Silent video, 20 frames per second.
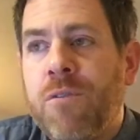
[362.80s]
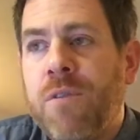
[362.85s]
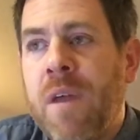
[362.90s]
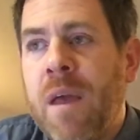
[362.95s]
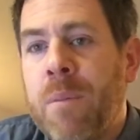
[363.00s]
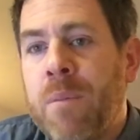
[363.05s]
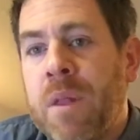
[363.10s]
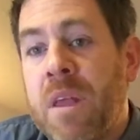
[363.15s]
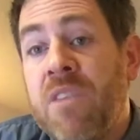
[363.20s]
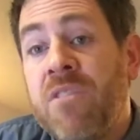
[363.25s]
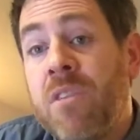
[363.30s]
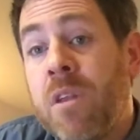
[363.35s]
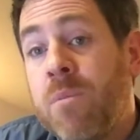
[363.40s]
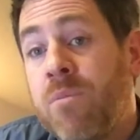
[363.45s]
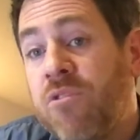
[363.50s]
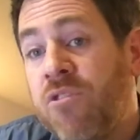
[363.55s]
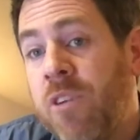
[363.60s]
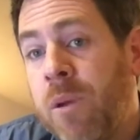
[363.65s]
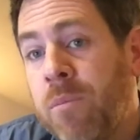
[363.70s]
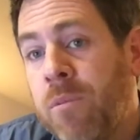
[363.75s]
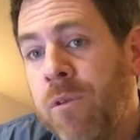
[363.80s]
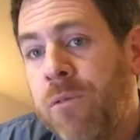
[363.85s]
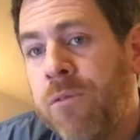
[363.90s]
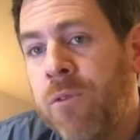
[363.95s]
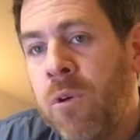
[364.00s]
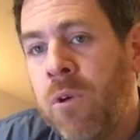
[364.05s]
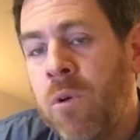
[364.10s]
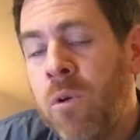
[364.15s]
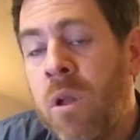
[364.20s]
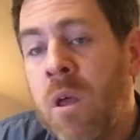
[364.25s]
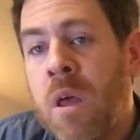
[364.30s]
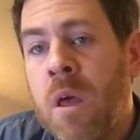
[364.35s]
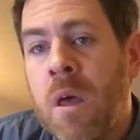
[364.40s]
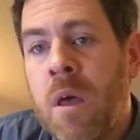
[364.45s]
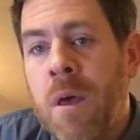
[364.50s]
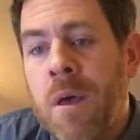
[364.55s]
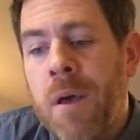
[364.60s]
family. His name's Jim LaFoon.